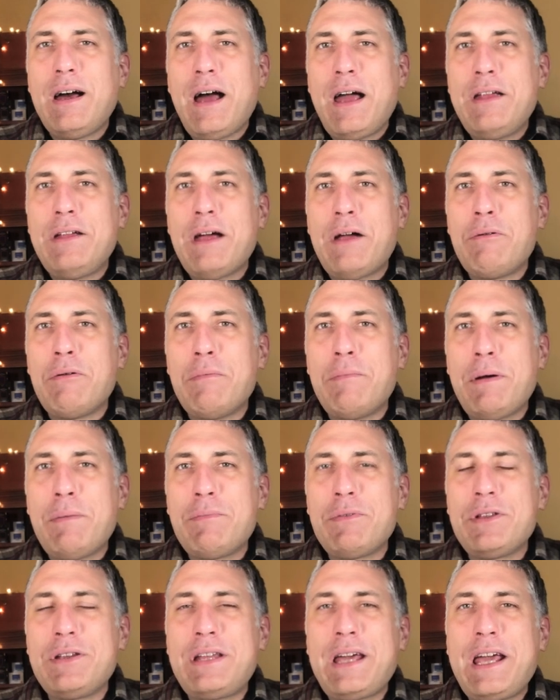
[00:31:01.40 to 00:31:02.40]
I, I
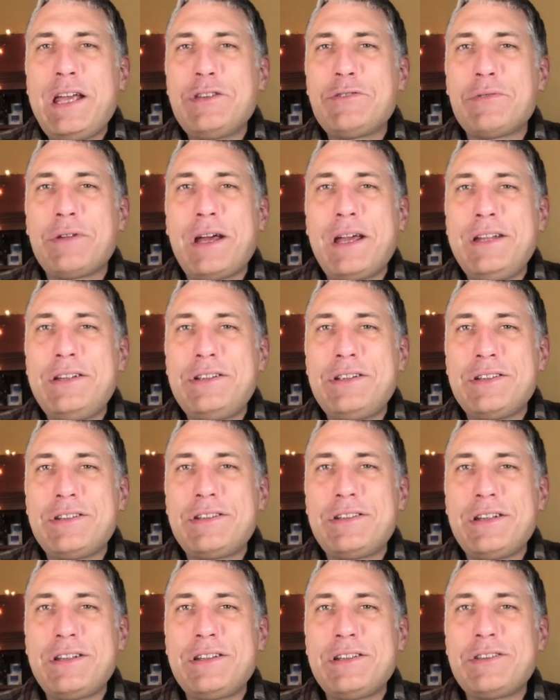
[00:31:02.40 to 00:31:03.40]
remember the days when I
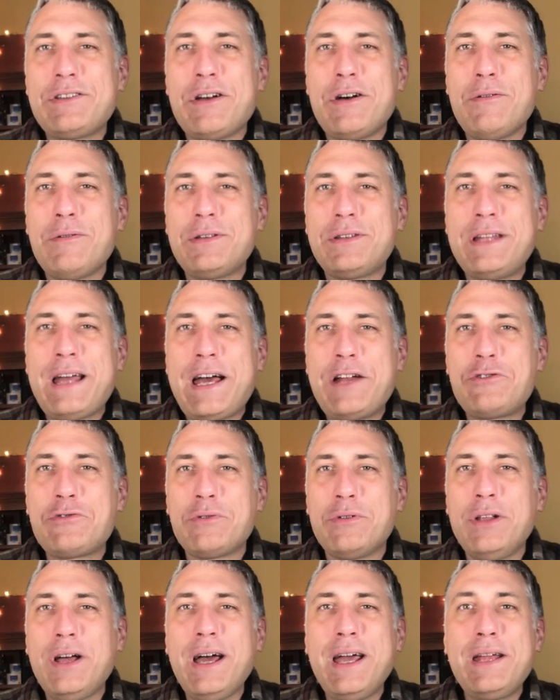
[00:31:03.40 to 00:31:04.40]
just did this all with
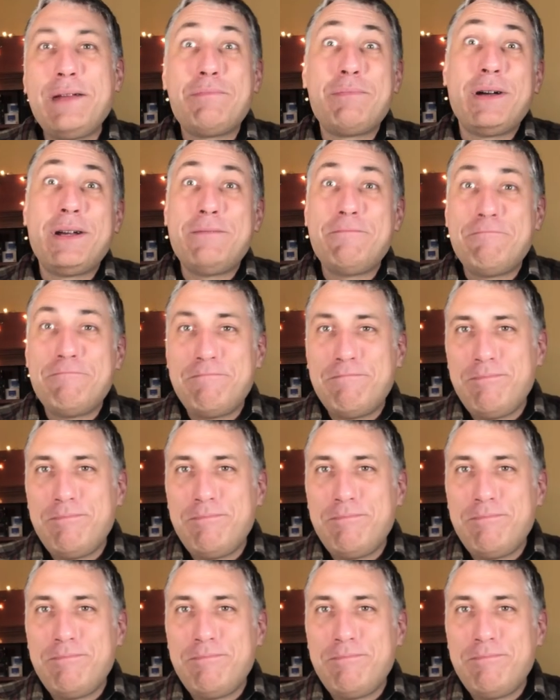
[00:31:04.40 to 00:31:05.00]
natural light, but